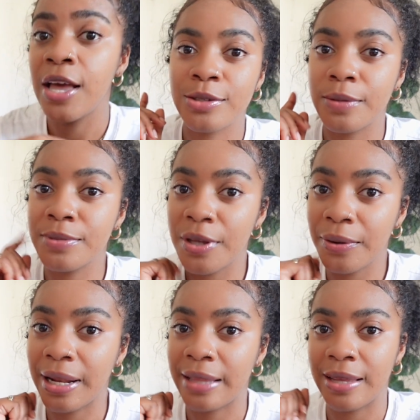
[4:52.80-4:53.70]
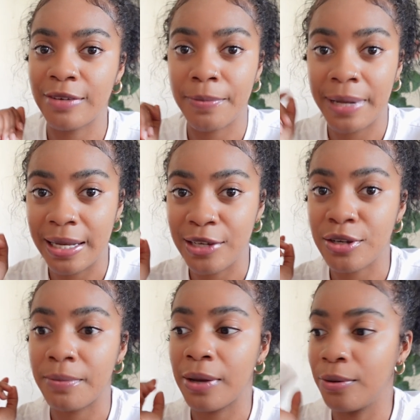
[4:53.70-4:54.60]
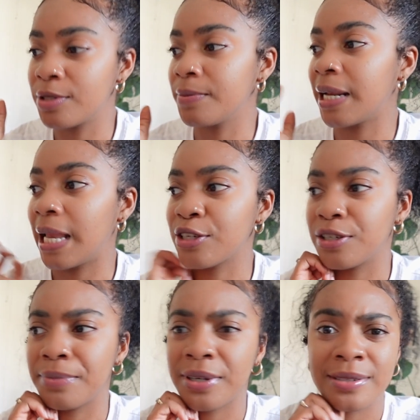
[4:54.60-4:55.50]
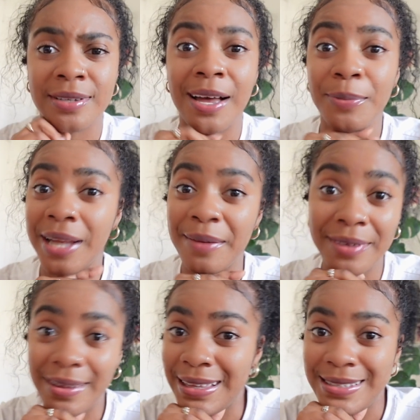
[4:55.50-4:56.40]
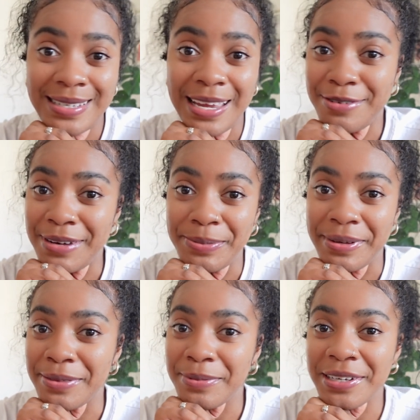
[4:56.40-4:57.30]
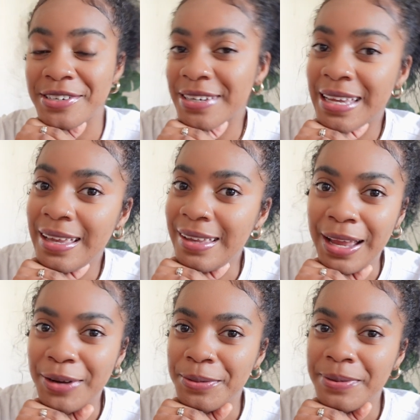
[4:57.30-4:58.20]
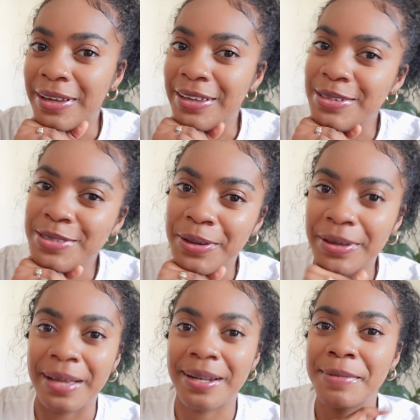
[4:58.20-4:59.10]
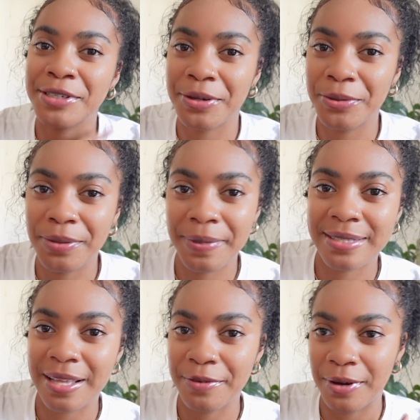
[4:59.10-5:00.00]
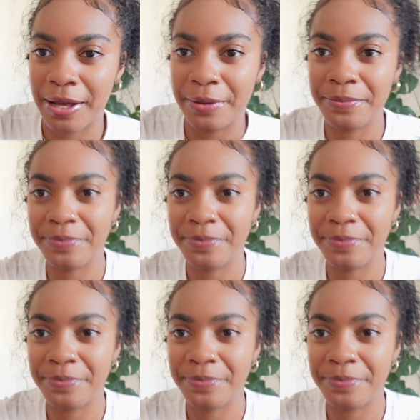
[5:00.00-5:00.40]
So I'm so glad that I replenished my autumn collection because I would have nothing to decorate with, which cannot work. So yeah, let me show you all the bits that I've got out.